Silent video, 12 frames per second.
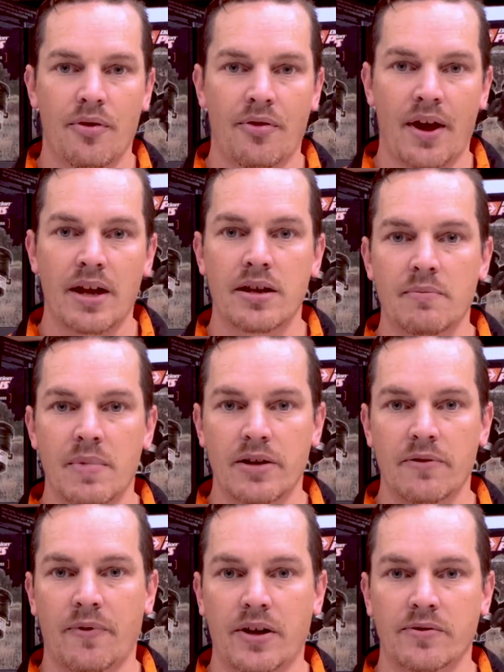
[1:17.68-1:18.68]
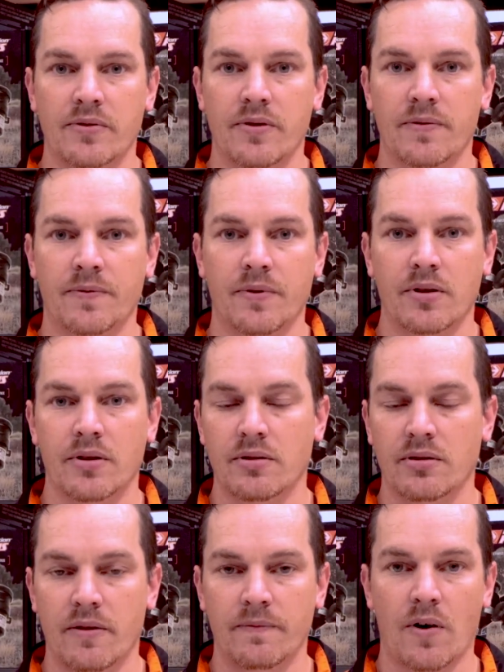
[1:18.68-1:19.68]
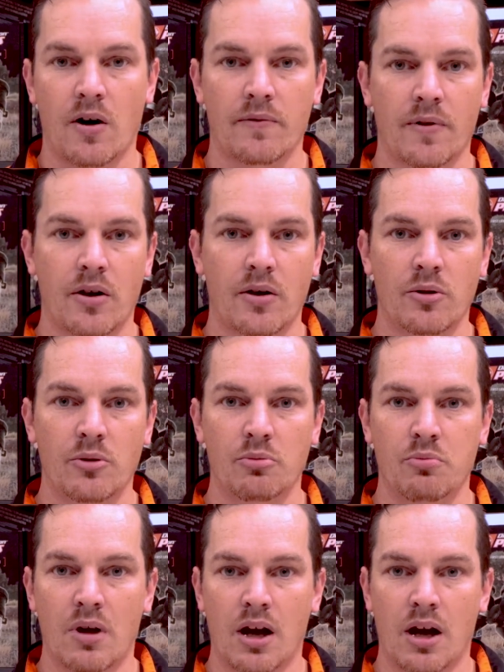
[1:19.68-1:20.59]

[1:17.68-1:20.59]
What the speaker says: they manufacture for like Volvo,